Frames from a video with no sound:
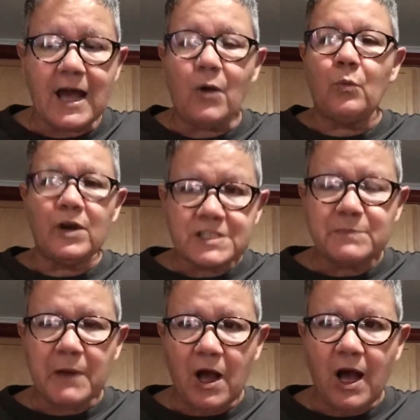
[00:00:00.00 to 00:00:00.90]
out what's
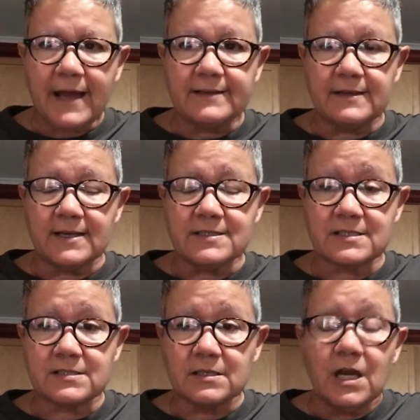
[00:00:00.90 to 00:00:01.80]
behind
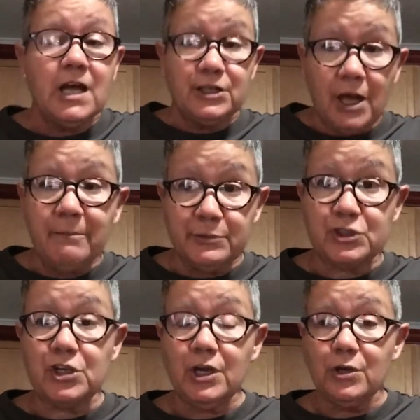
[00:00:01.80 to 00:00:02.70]
this. Number
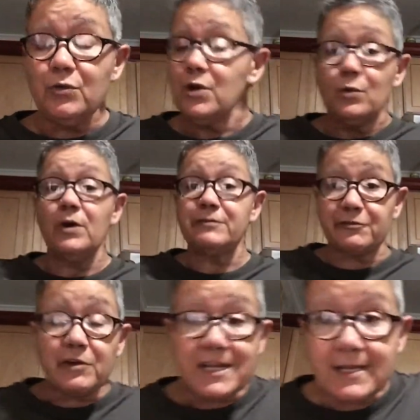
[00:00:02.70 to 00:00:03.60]
two, what
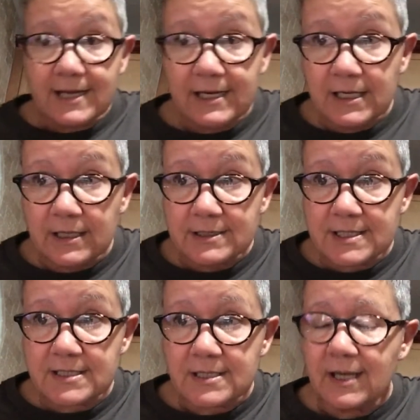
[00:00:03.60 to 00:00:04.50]
freaking
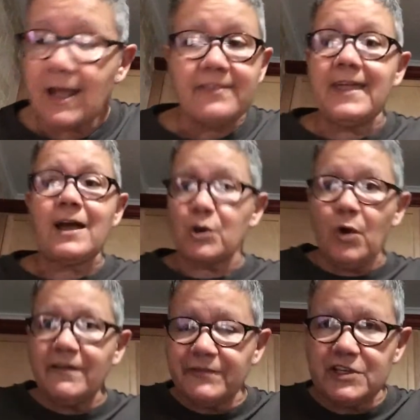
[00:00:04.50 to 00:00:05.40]
idiots that
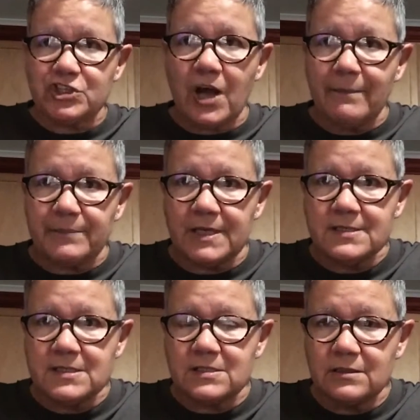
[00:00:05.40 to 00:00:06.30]
coffee shop
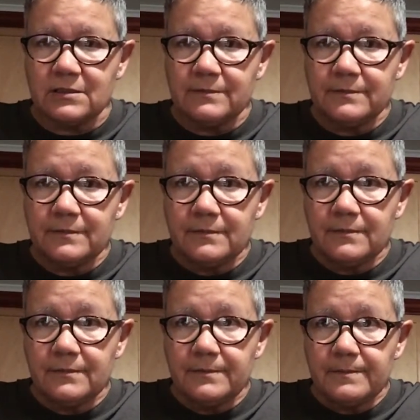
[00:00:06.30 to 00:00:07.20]
is.
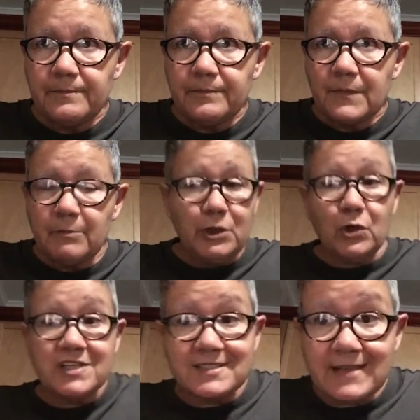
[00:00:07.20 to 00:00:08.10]

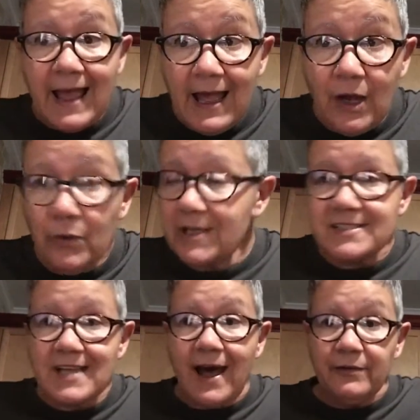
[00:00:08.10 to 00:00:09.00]
Because now
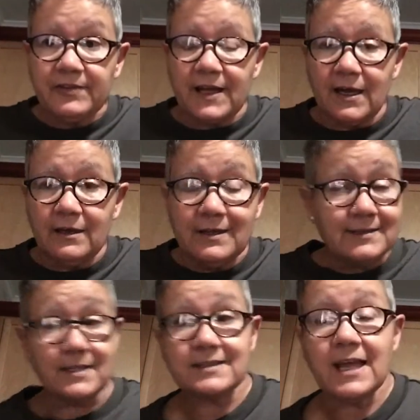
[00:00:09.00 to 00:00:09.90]
it's out there
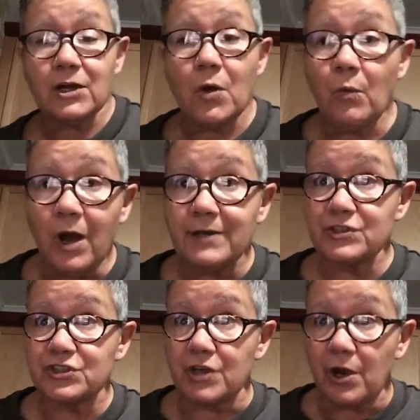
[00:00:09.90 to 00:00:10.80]
that they don't want to
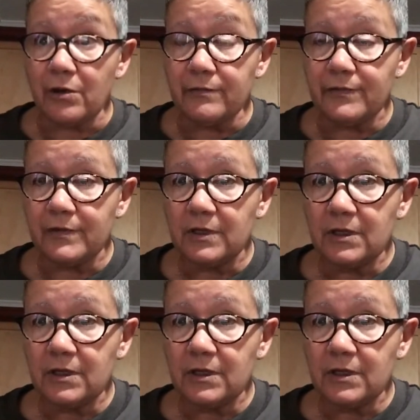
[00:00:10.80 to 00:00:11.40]
serve